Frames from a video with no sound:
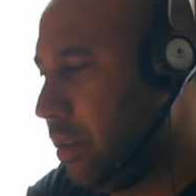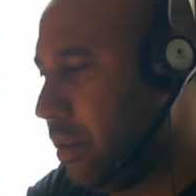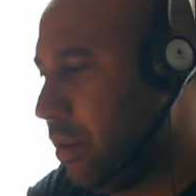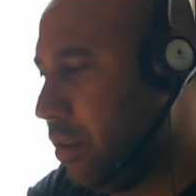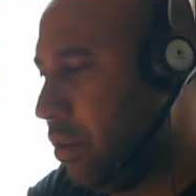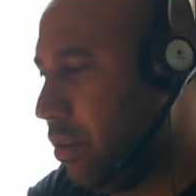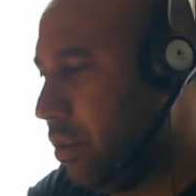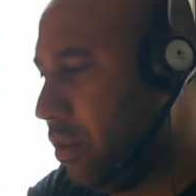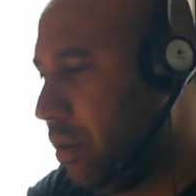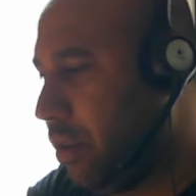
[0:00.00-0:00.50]

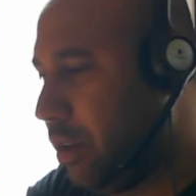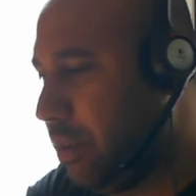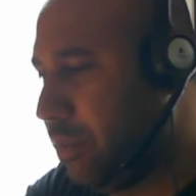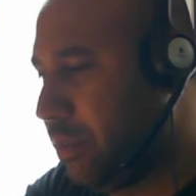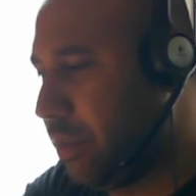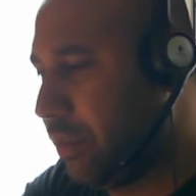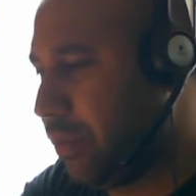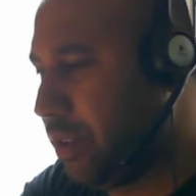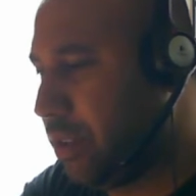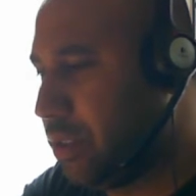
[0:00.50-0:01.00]
Or
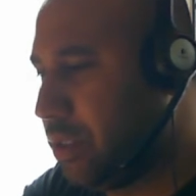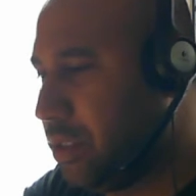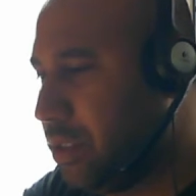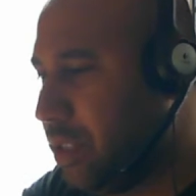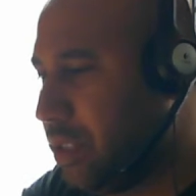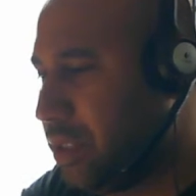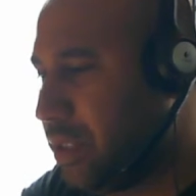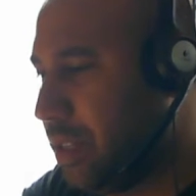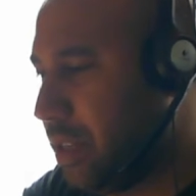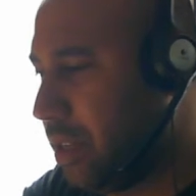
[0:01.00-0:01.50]
if he
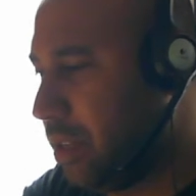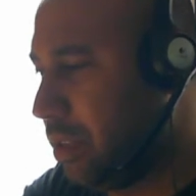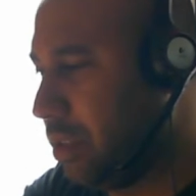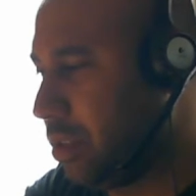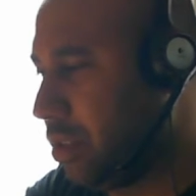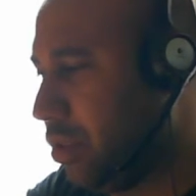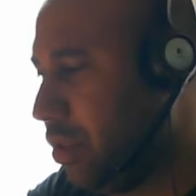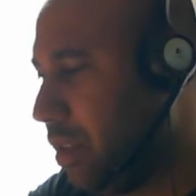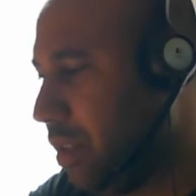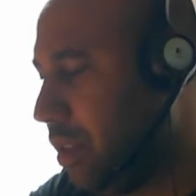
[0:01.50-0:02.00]
suggests, yeah, let's
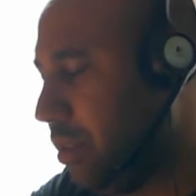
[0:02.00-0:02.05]
go ahead